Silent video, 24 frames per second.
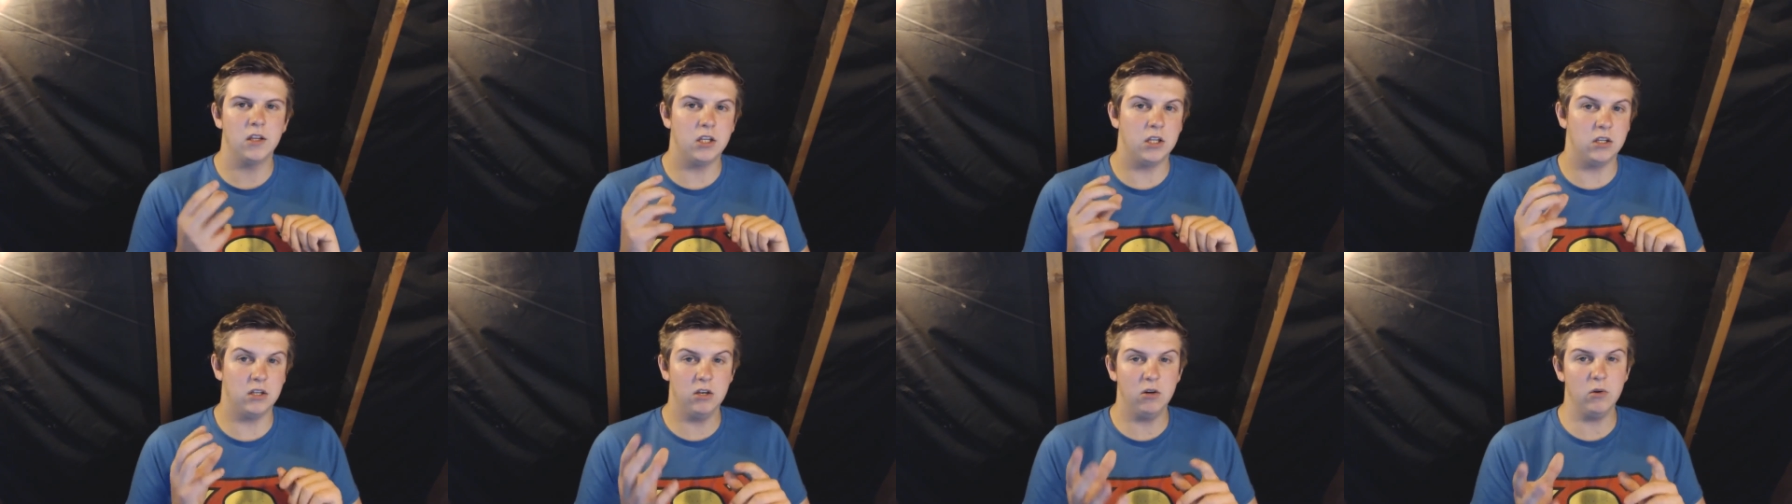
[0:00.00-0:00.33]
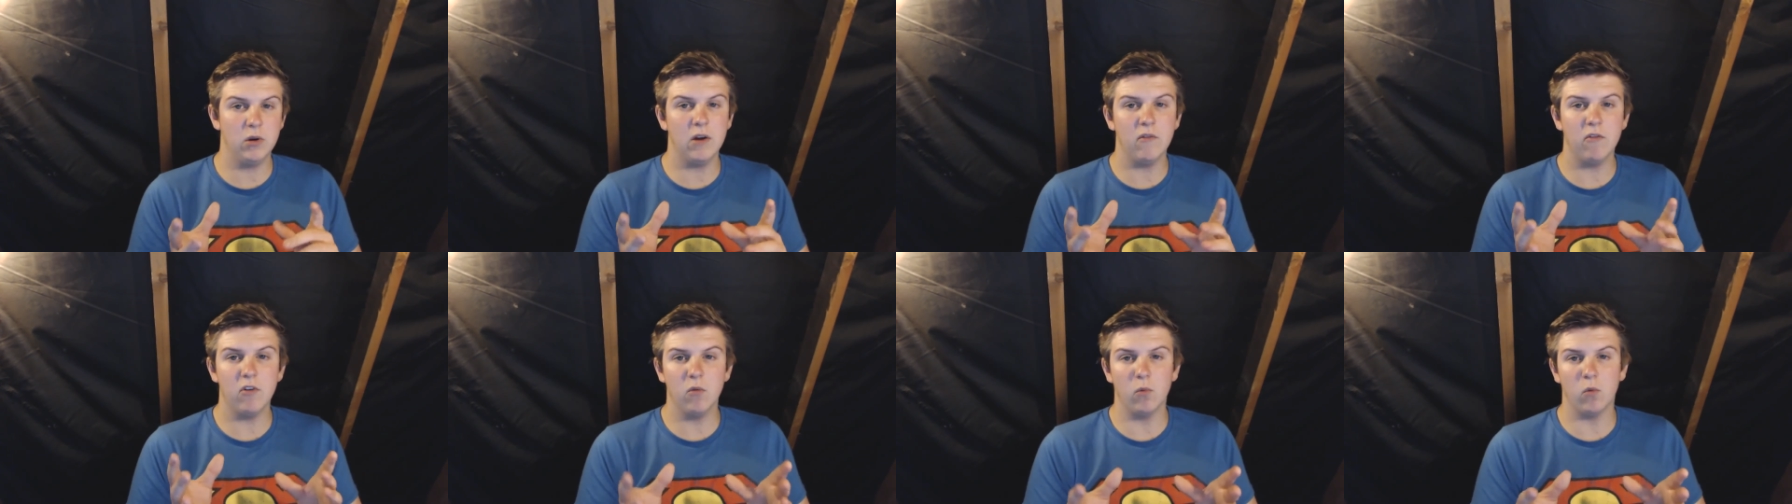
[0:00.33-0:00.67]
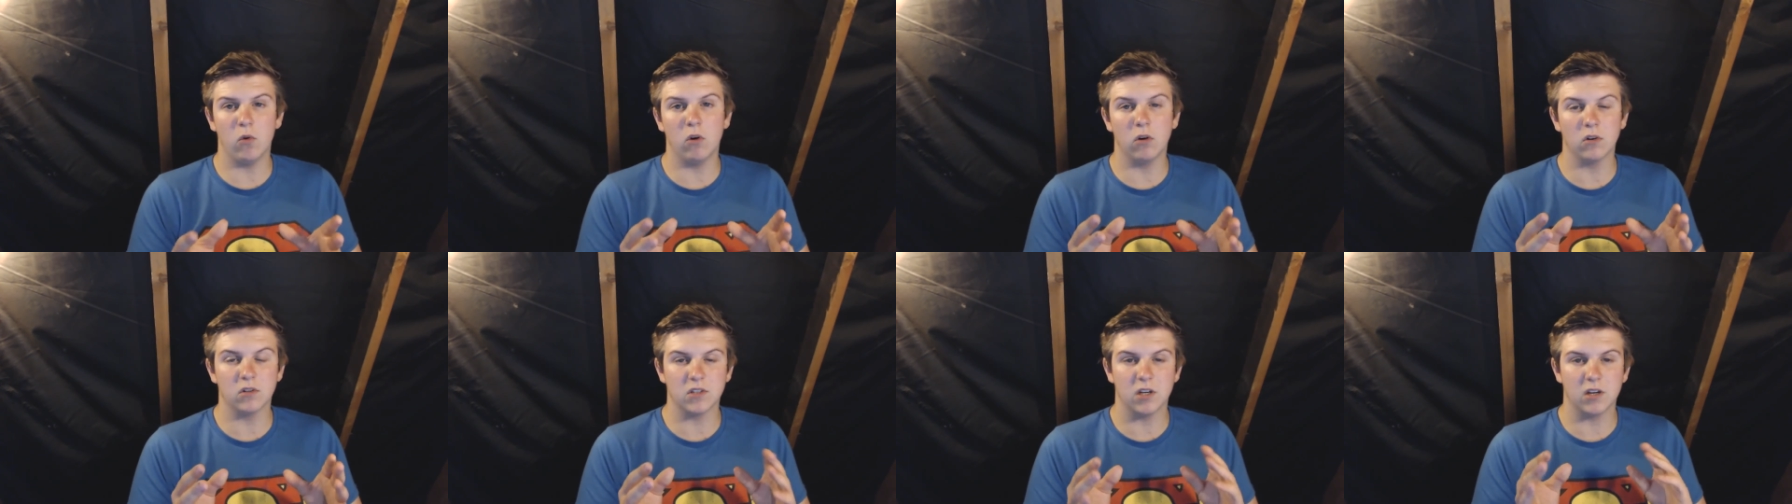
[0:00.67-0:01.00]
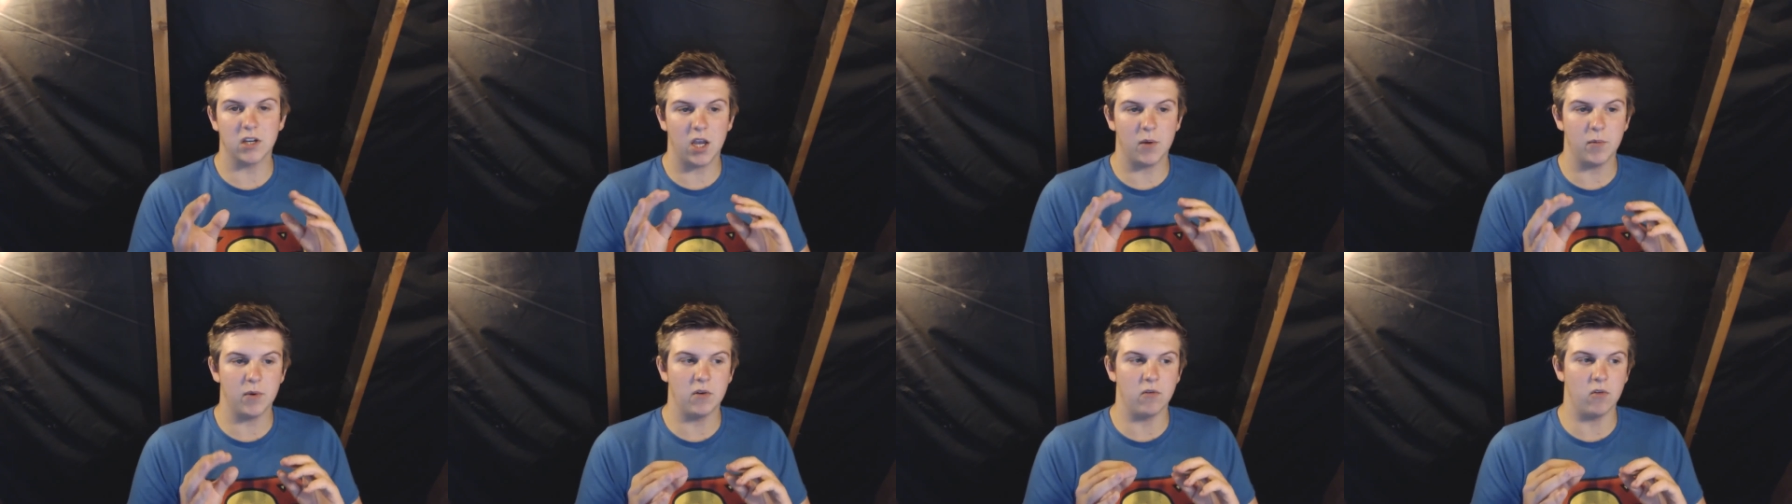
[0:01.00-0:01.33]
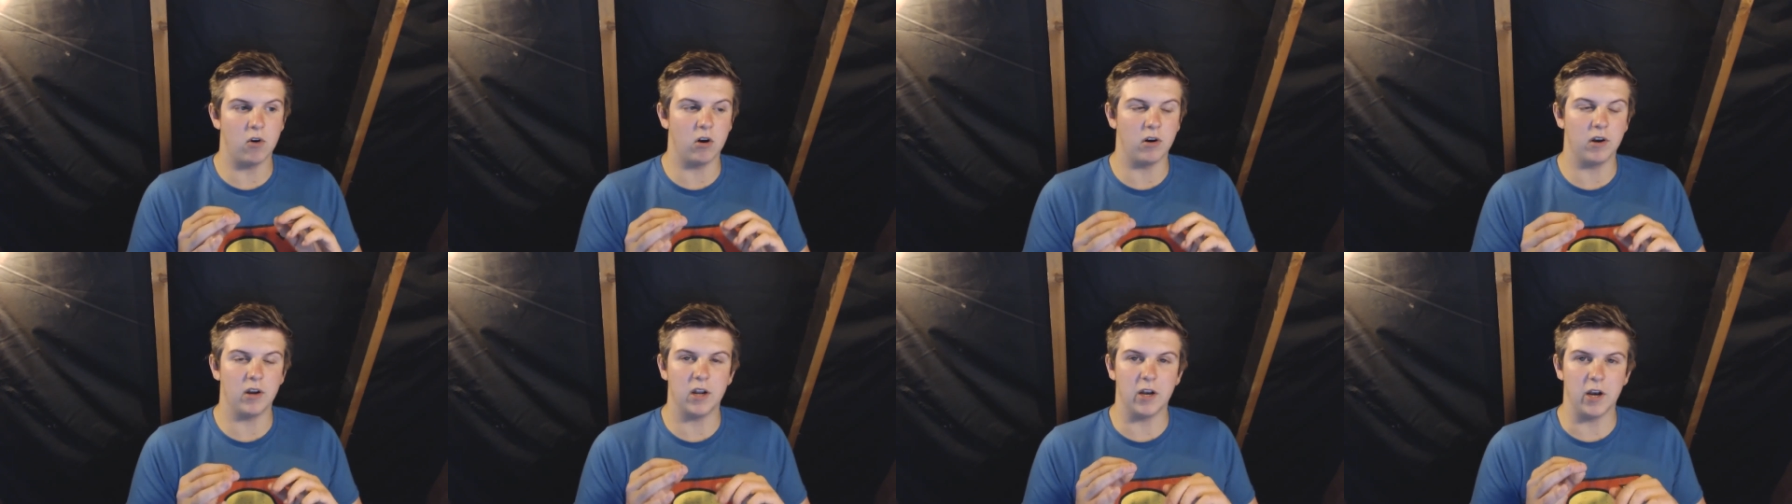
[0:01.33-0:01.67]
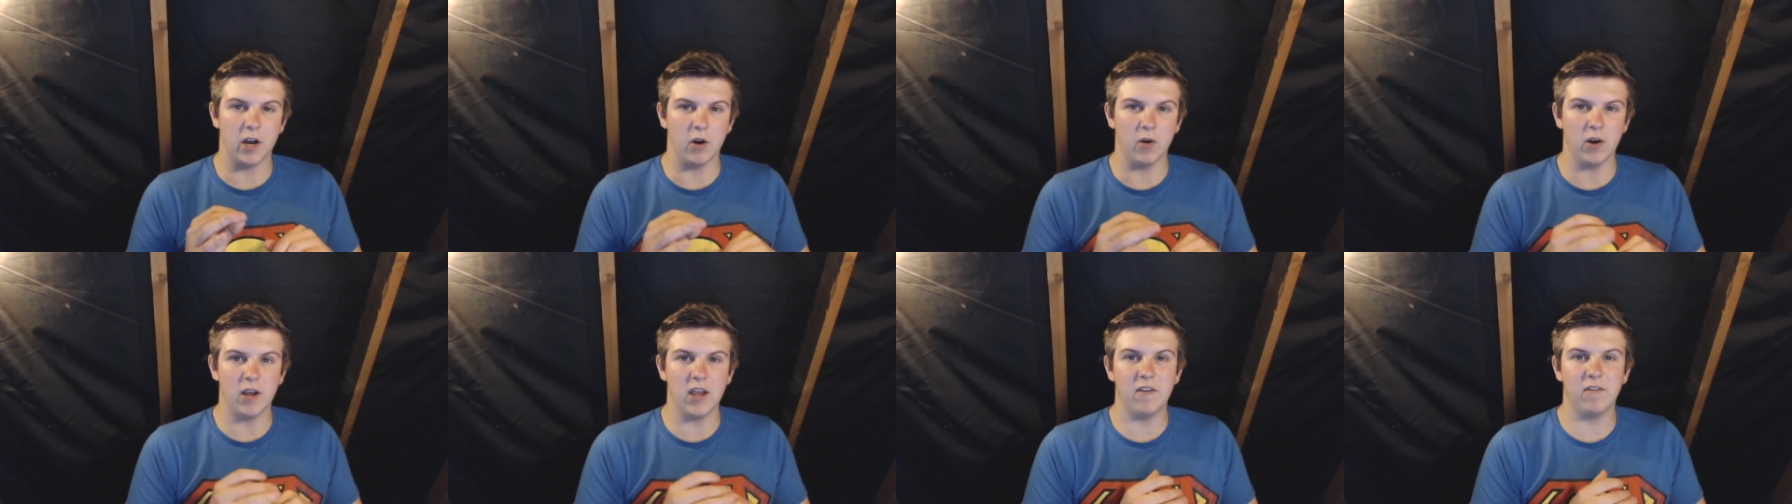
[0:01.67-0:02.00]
you do get rewards, don't get me wrong, you know,